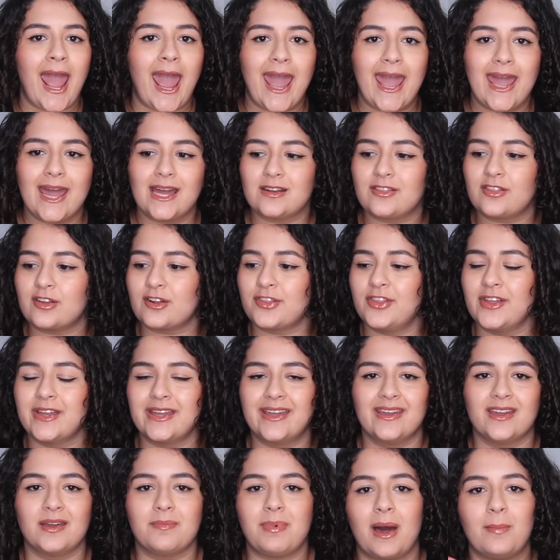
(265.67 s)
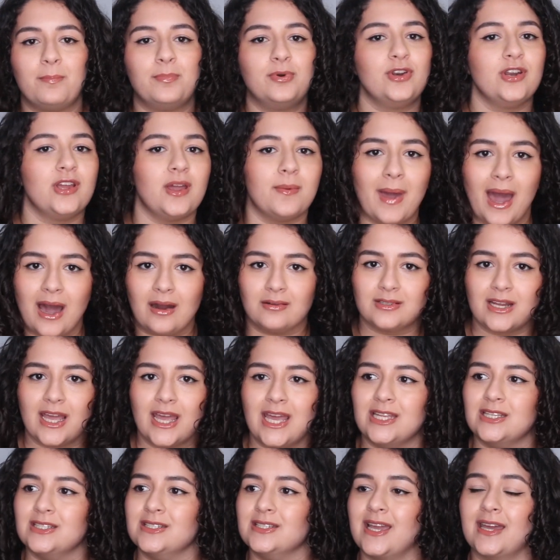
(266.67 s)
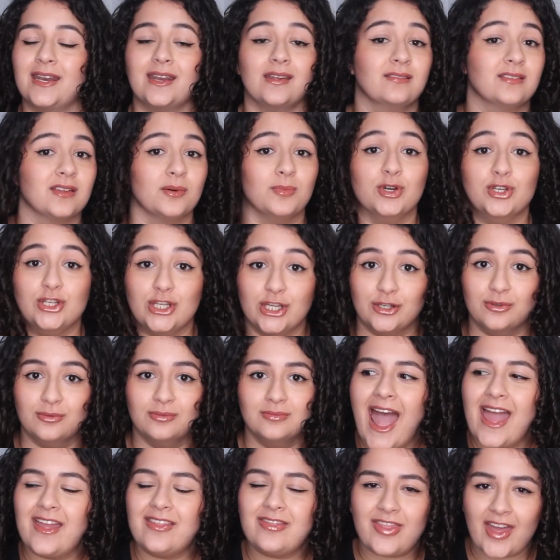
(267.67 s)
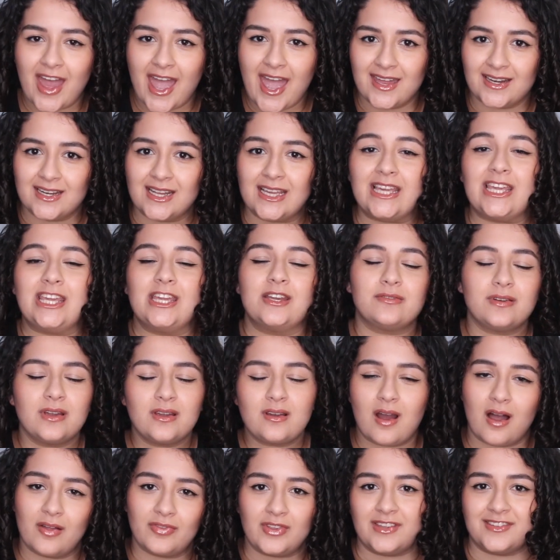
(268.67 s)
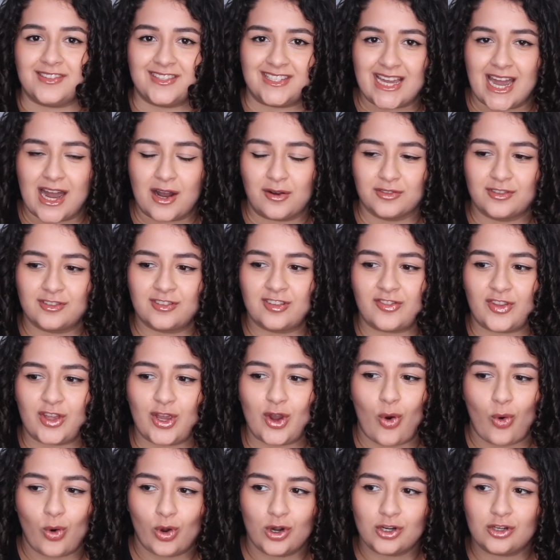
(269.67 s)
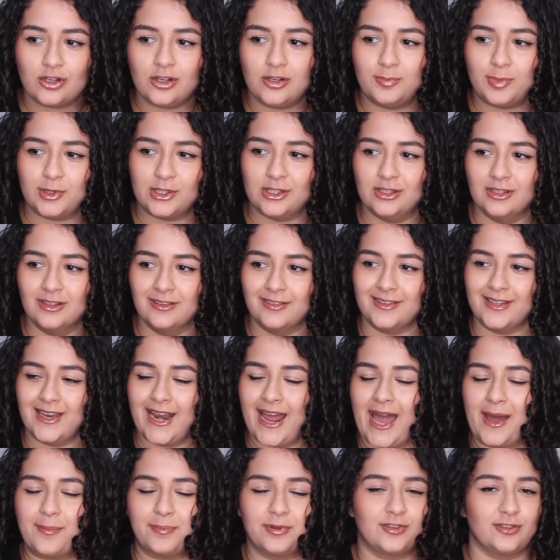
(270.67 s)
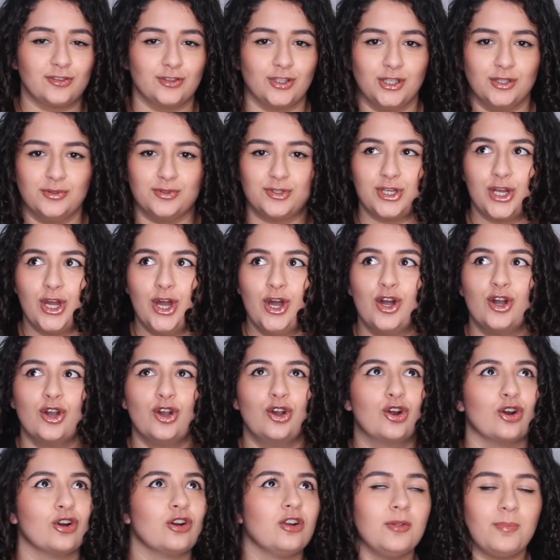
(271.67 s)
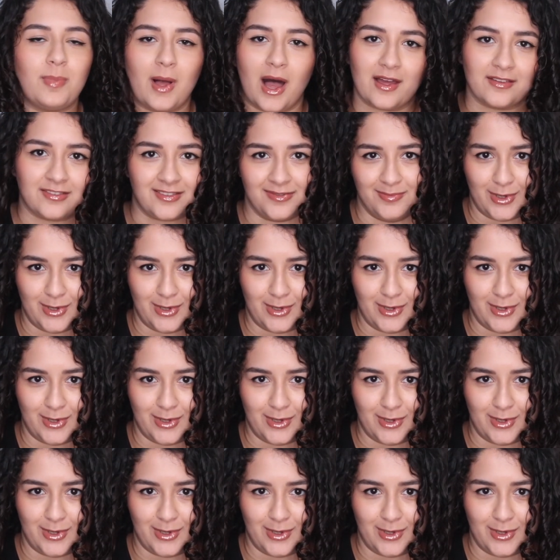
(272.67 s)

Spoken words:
and they're thinking about booting him out and getting someone new. And then, hearing all these doubts, the Oracle pulls an absolute girl boss